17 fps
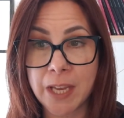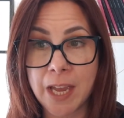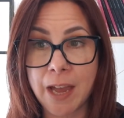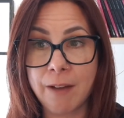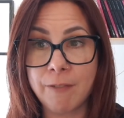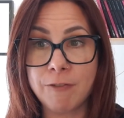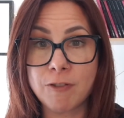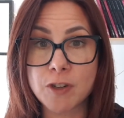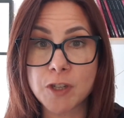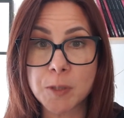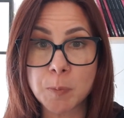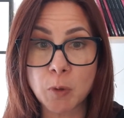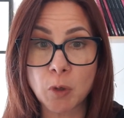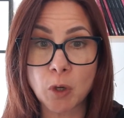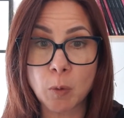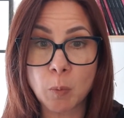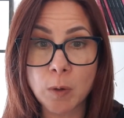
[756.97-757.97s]
And for a
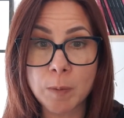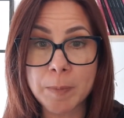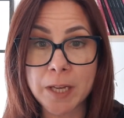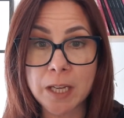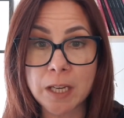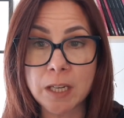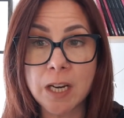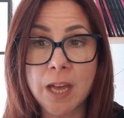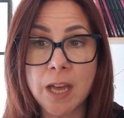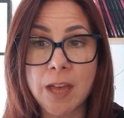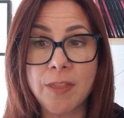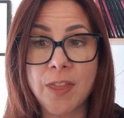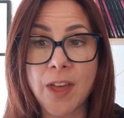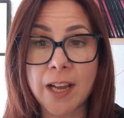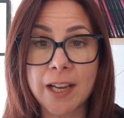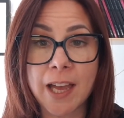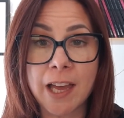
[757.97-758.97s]
smaller woman,
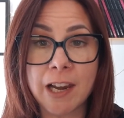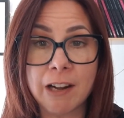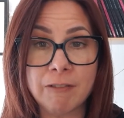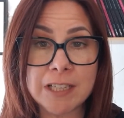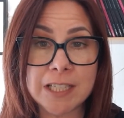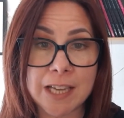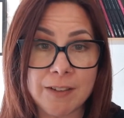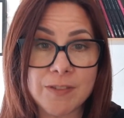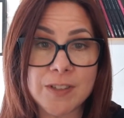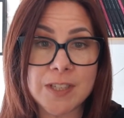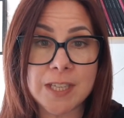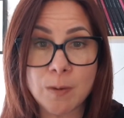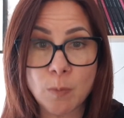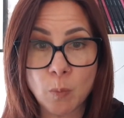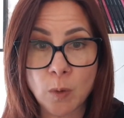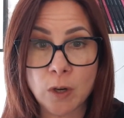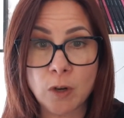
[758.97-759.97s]
that calorie
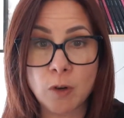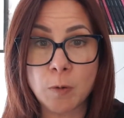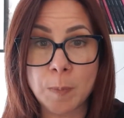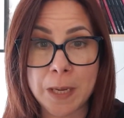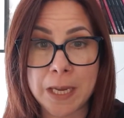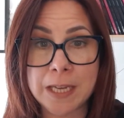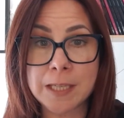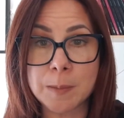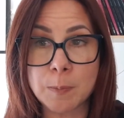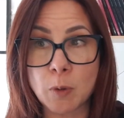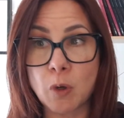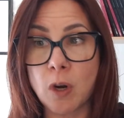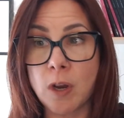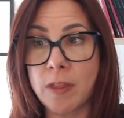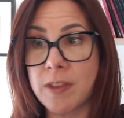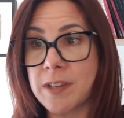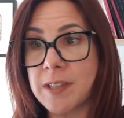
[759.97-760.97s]
deficit will be
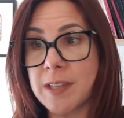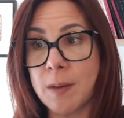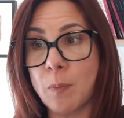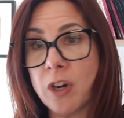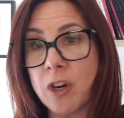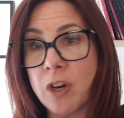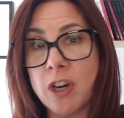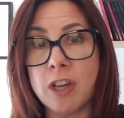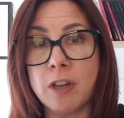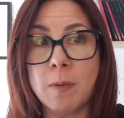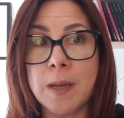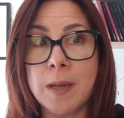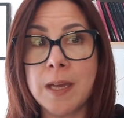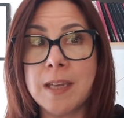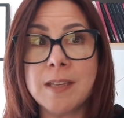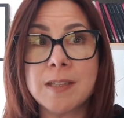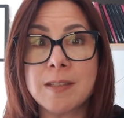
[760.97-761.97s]
smaller than someone who
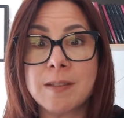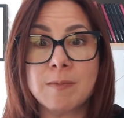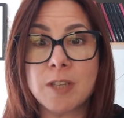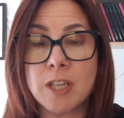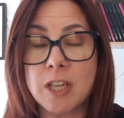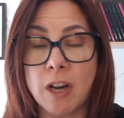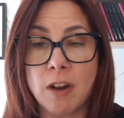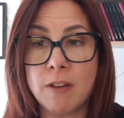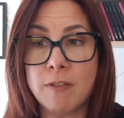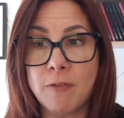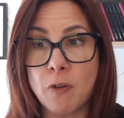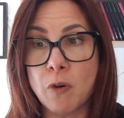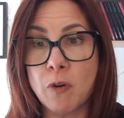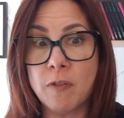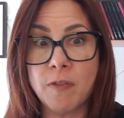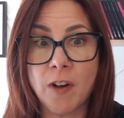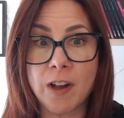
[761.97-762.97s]
is, 4
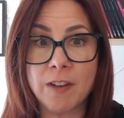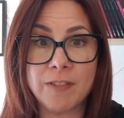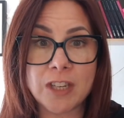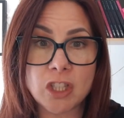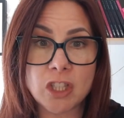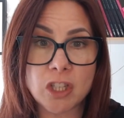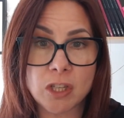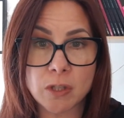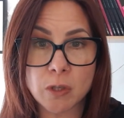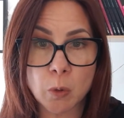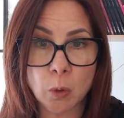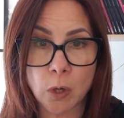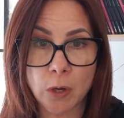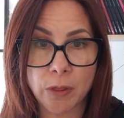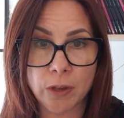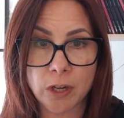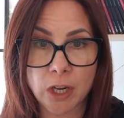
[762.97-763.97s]
or 5 inches
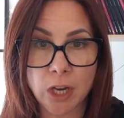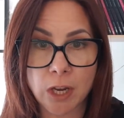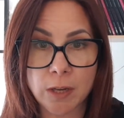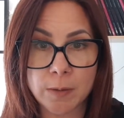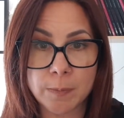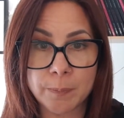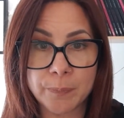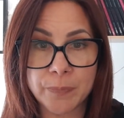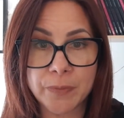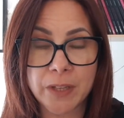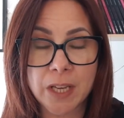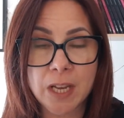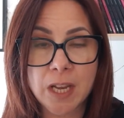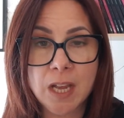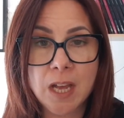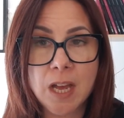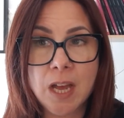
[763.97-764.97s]
taller than you.
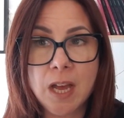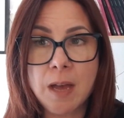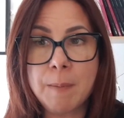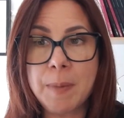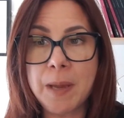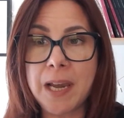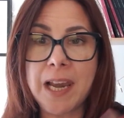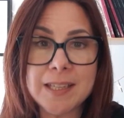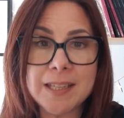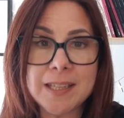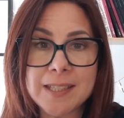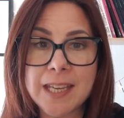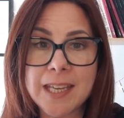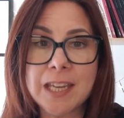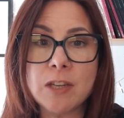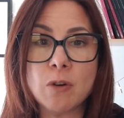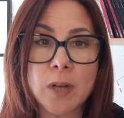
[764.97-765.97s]
But let's
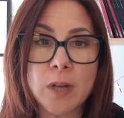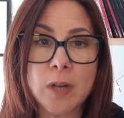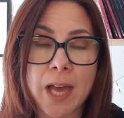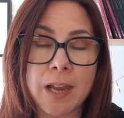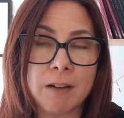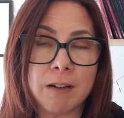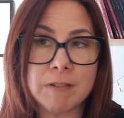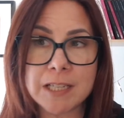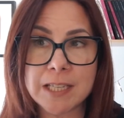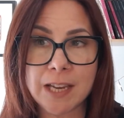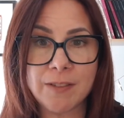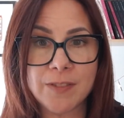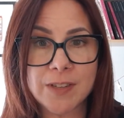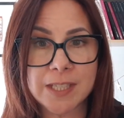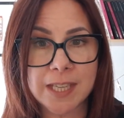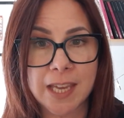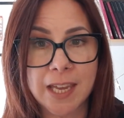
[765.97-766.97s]
say your calorie
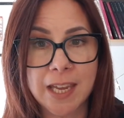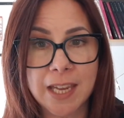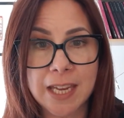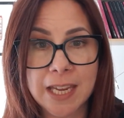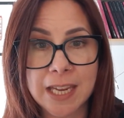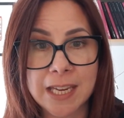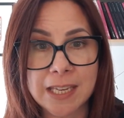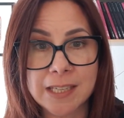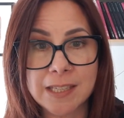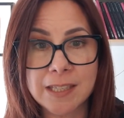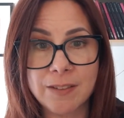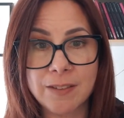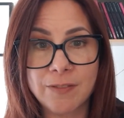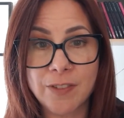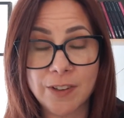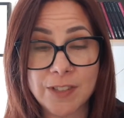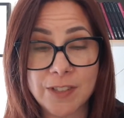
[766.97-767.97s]
deficit is
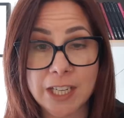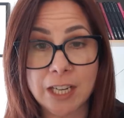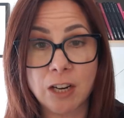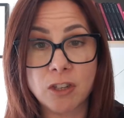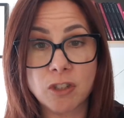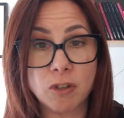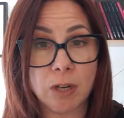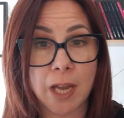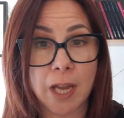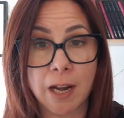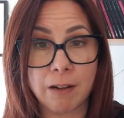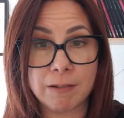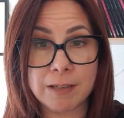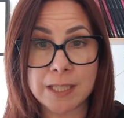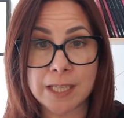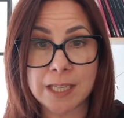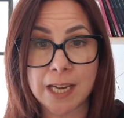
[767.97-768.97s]
1,500
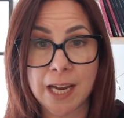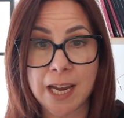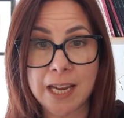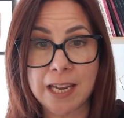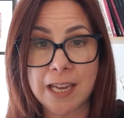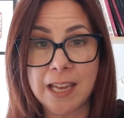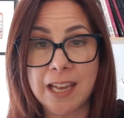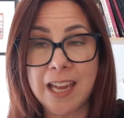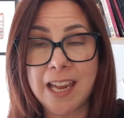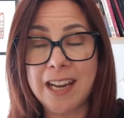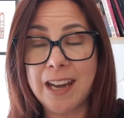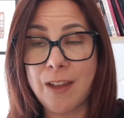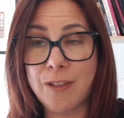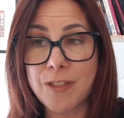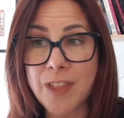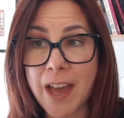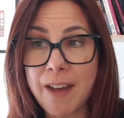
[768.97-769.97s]
calories a day.
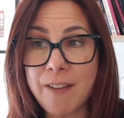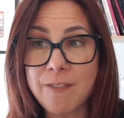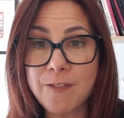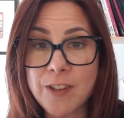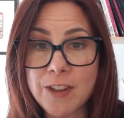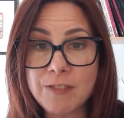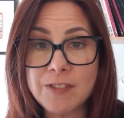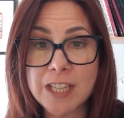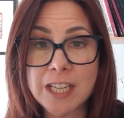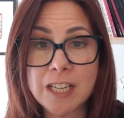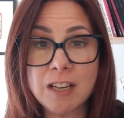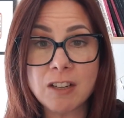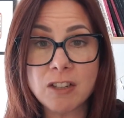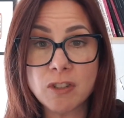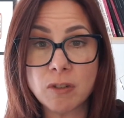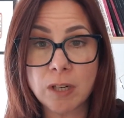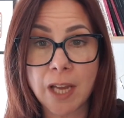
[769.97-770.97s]
Now that
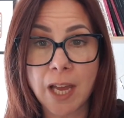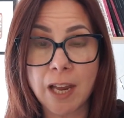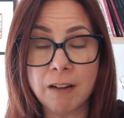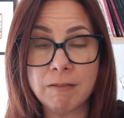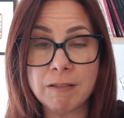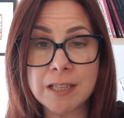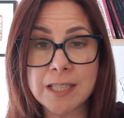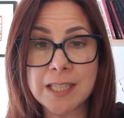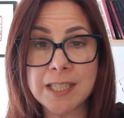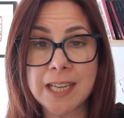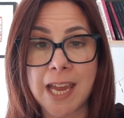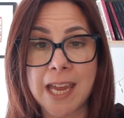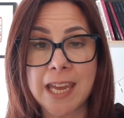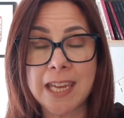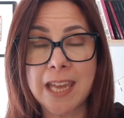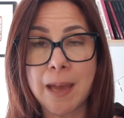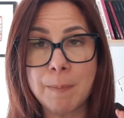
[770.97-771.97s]
1,500 calories a
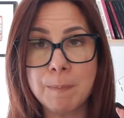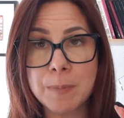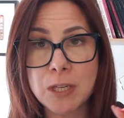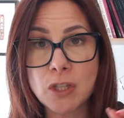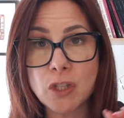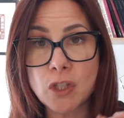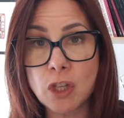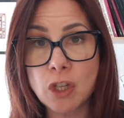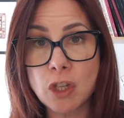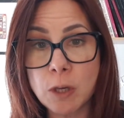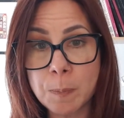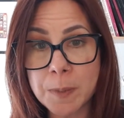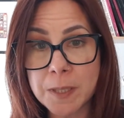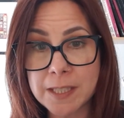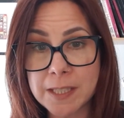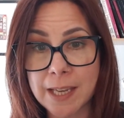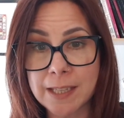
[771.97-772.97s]
day can be
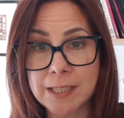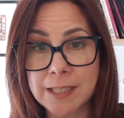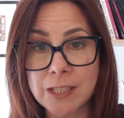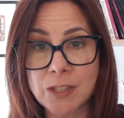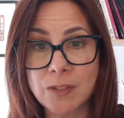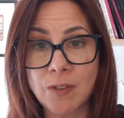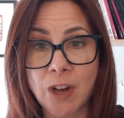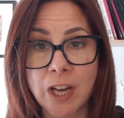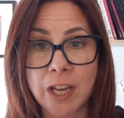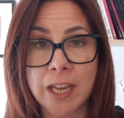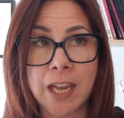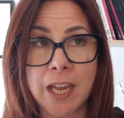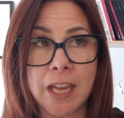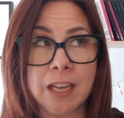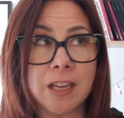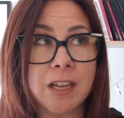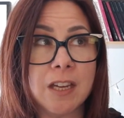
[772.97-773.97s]
super
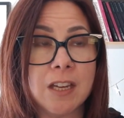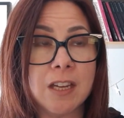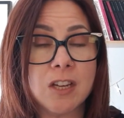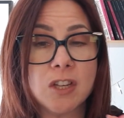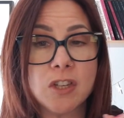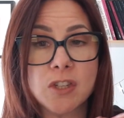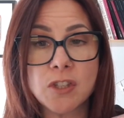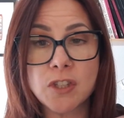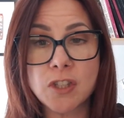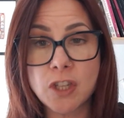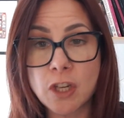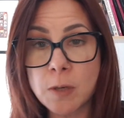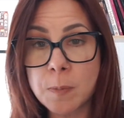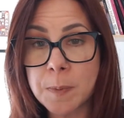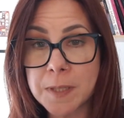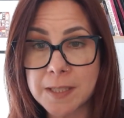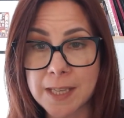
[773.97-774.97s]
satisfying,
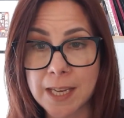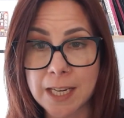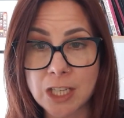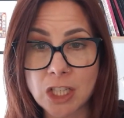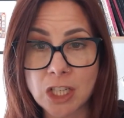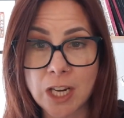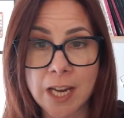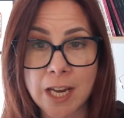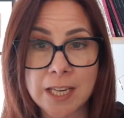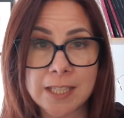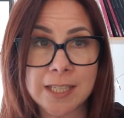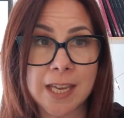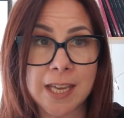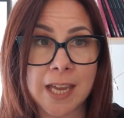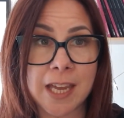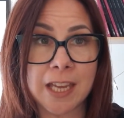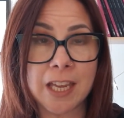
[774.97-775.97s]
super
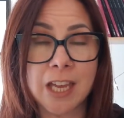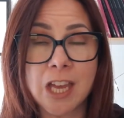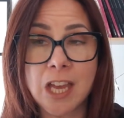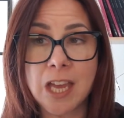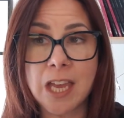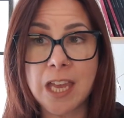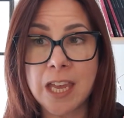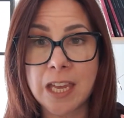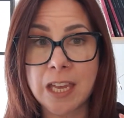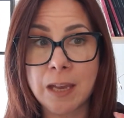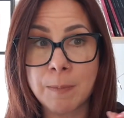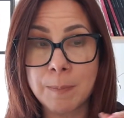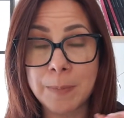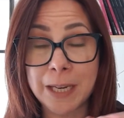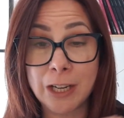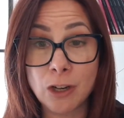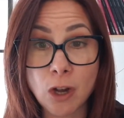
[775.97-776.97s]
satiating. It
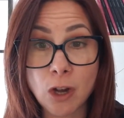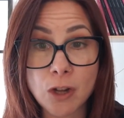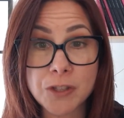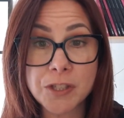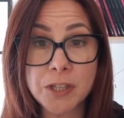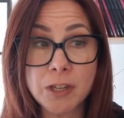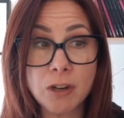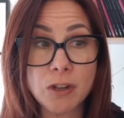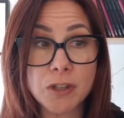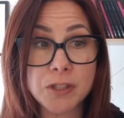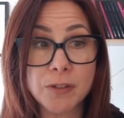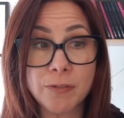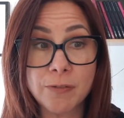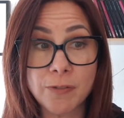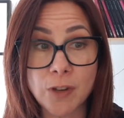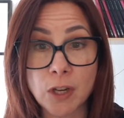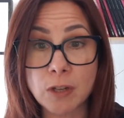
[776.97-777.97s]
can be lots and lots
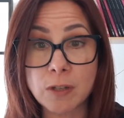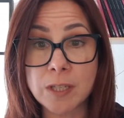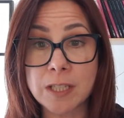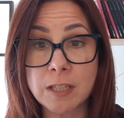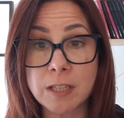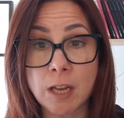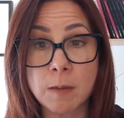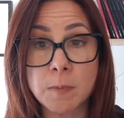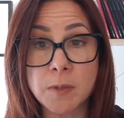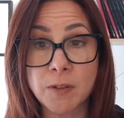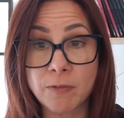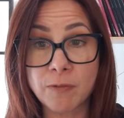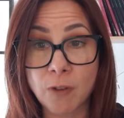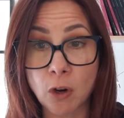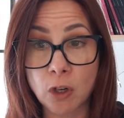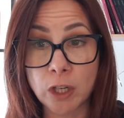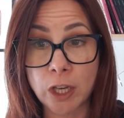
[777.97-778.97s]
of food in terms of
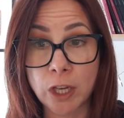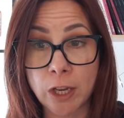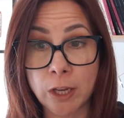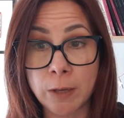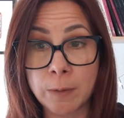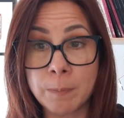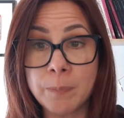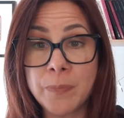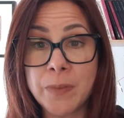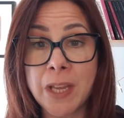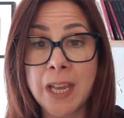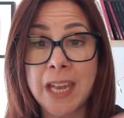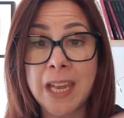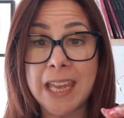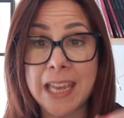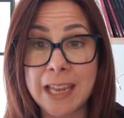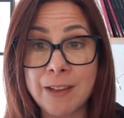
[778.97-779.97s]
volume
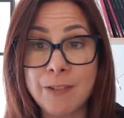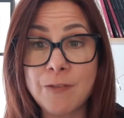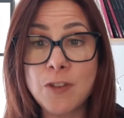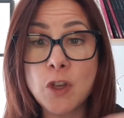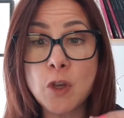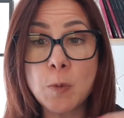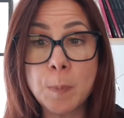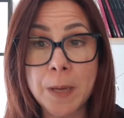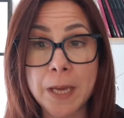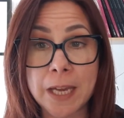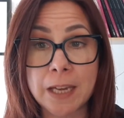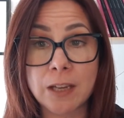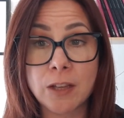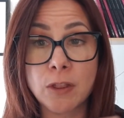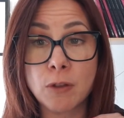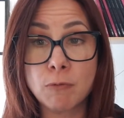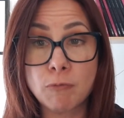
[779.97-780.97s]
if you
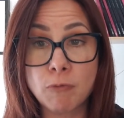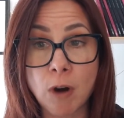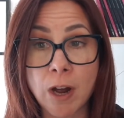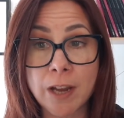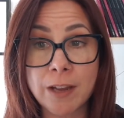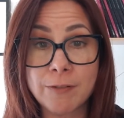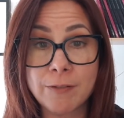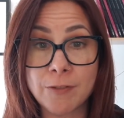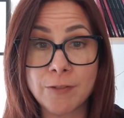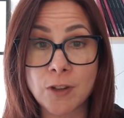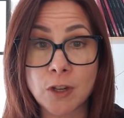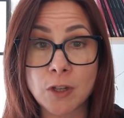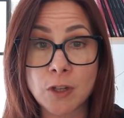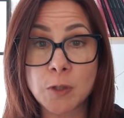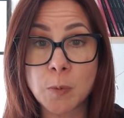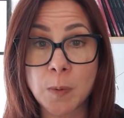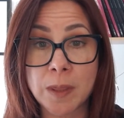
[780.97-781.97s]
pick the right
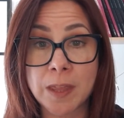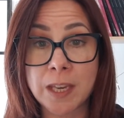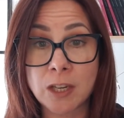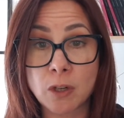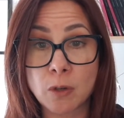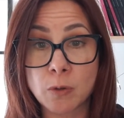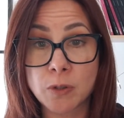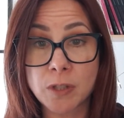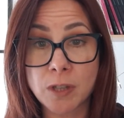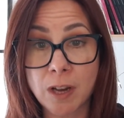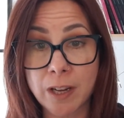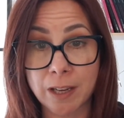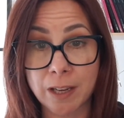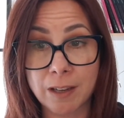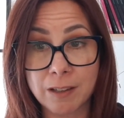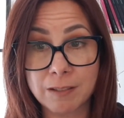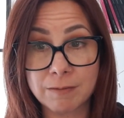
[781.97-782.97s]
foods within your
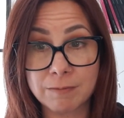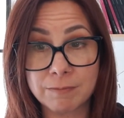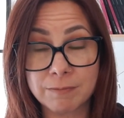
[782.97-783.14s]
diet.